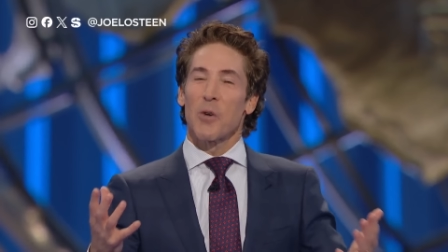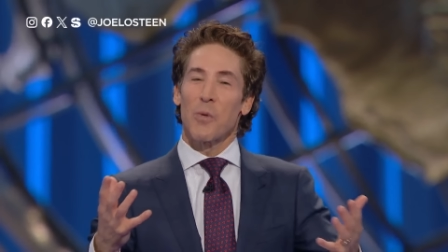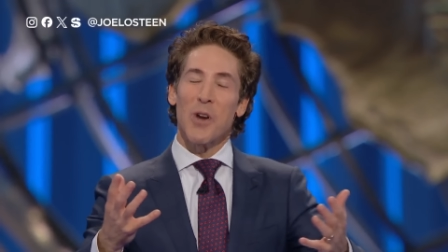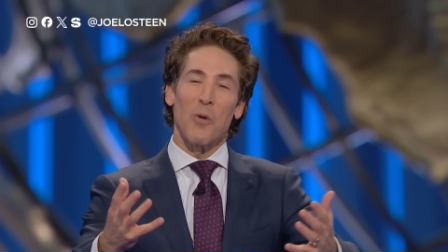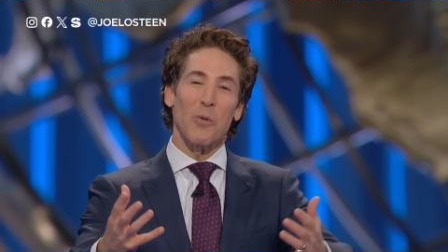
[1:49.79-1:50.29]

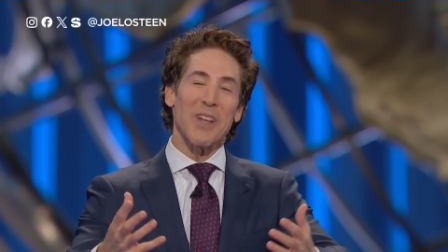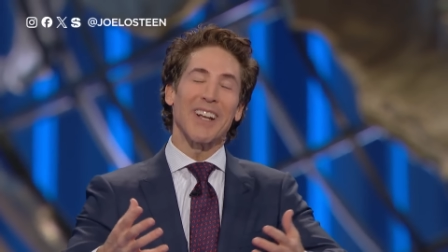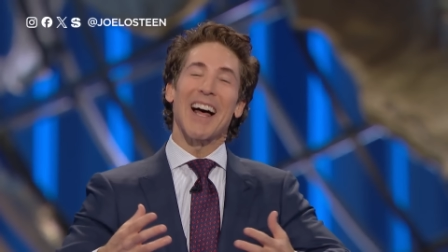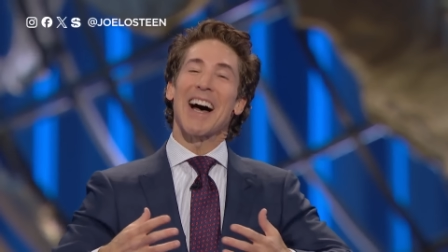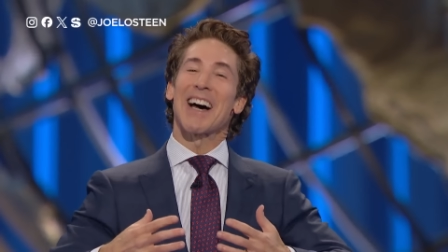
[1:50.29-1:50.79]
We don't
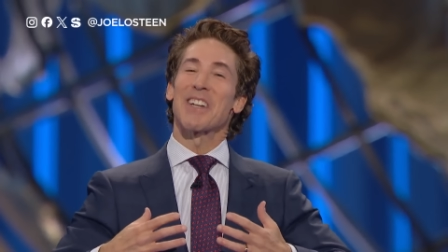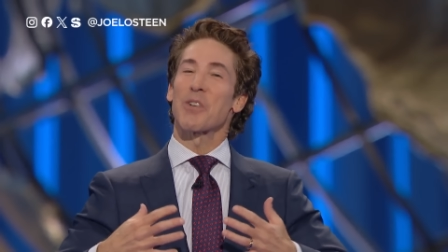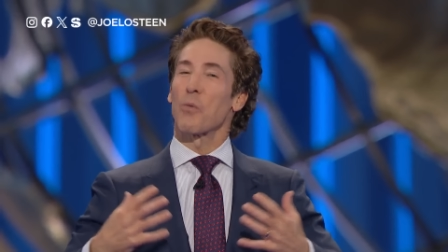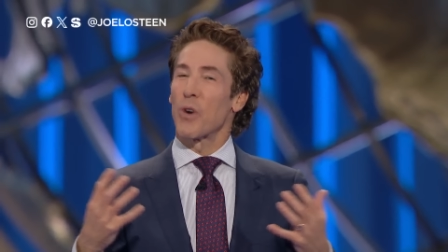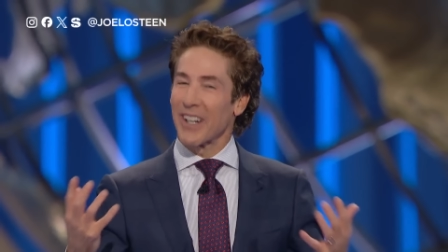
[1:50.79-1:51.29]

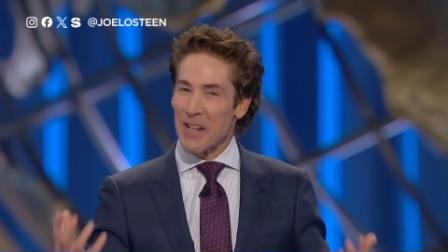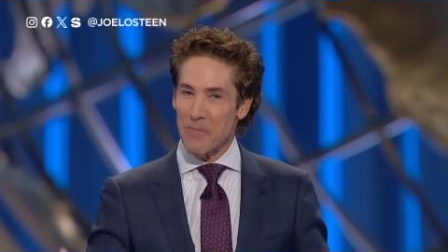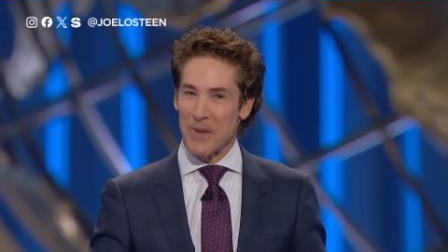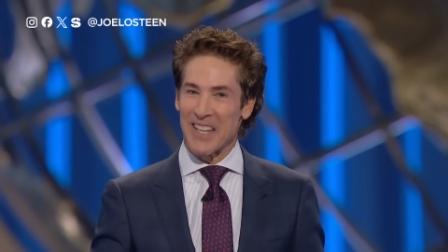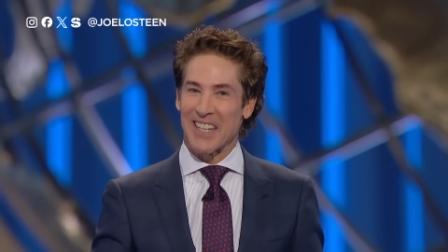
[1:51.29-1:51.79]
realize we're
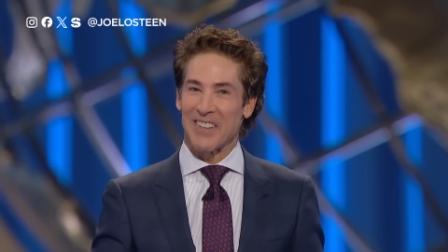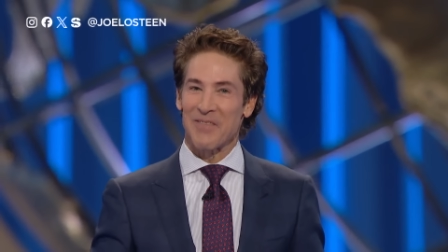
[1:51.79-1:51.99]
limping.